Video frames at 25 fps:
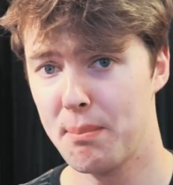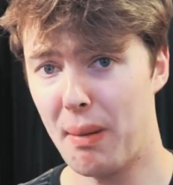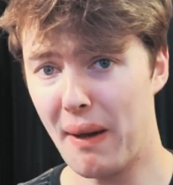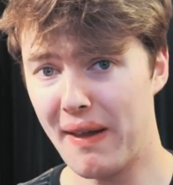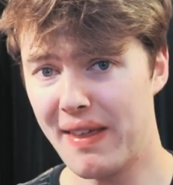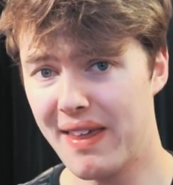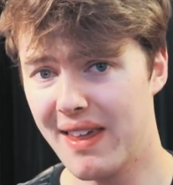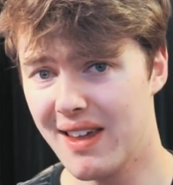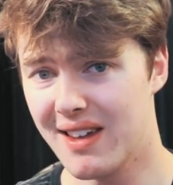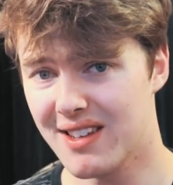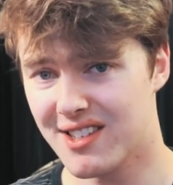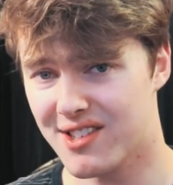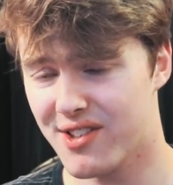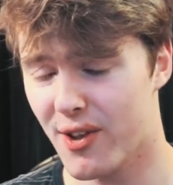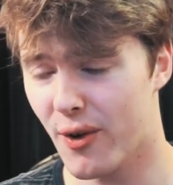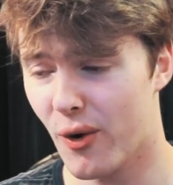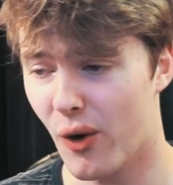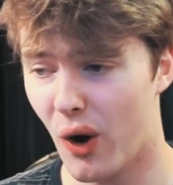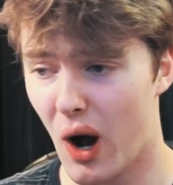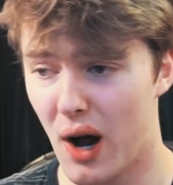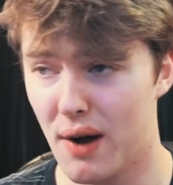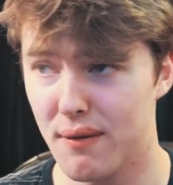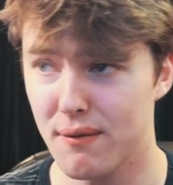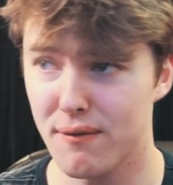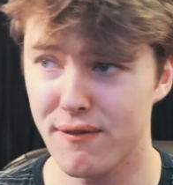yeah, so
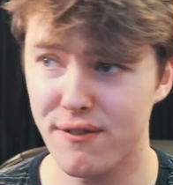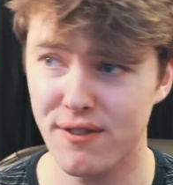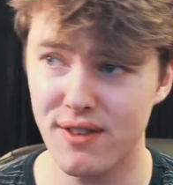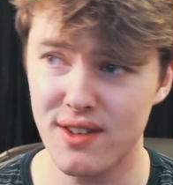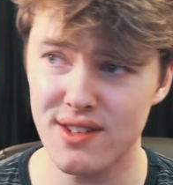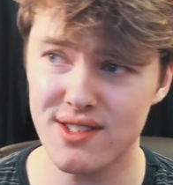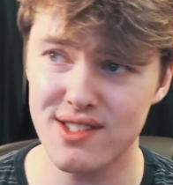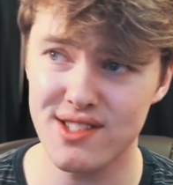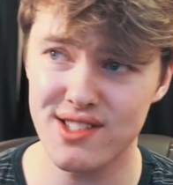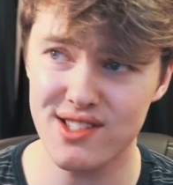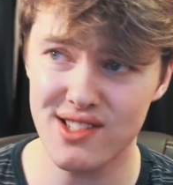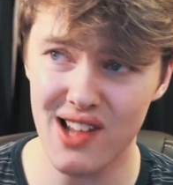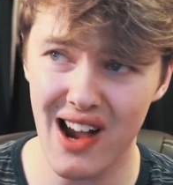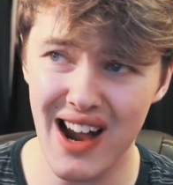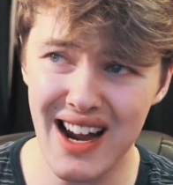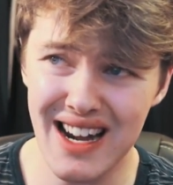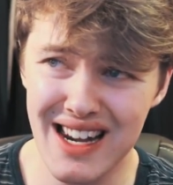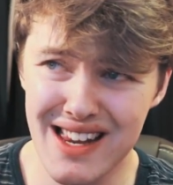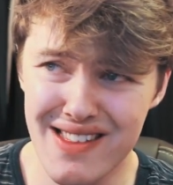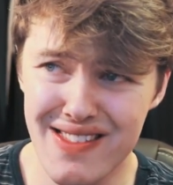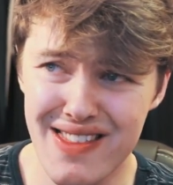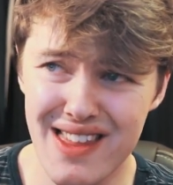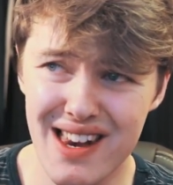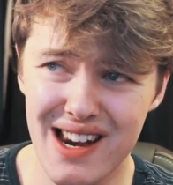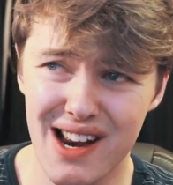I've
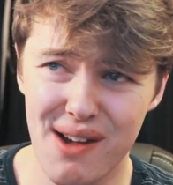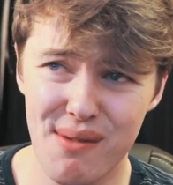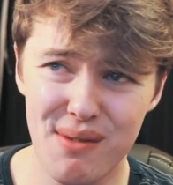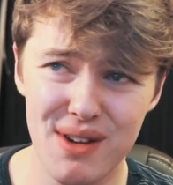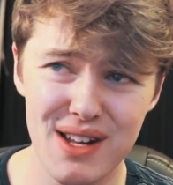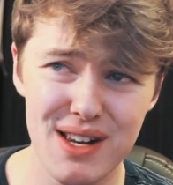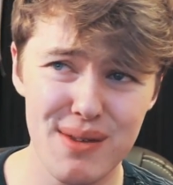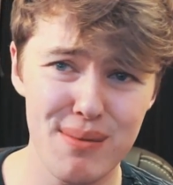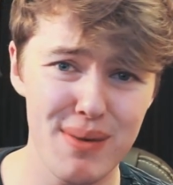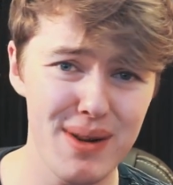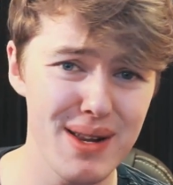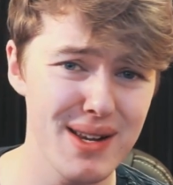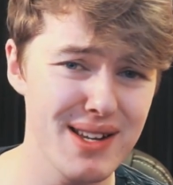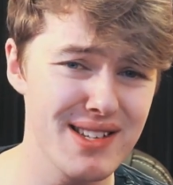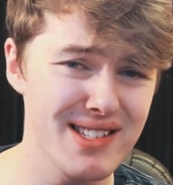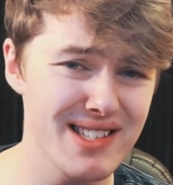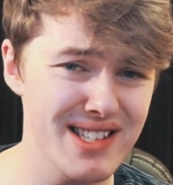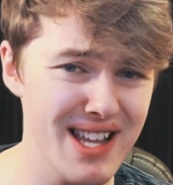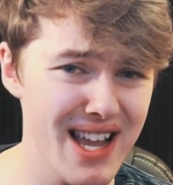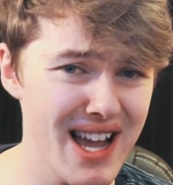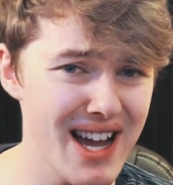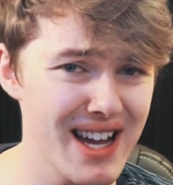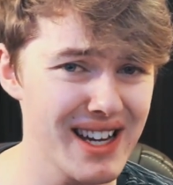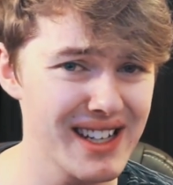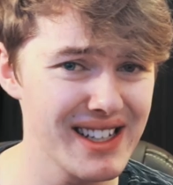decided that I'm gonna be
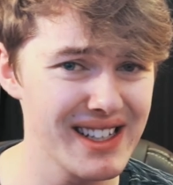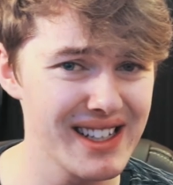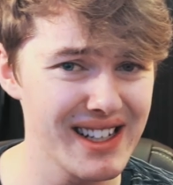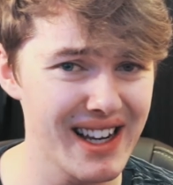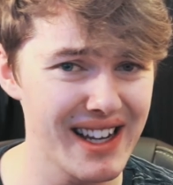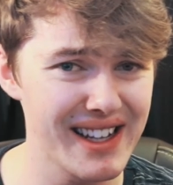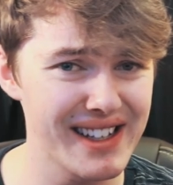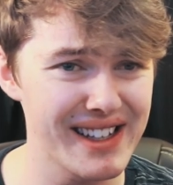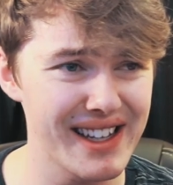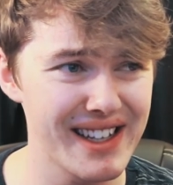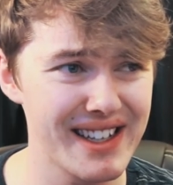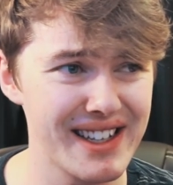starting like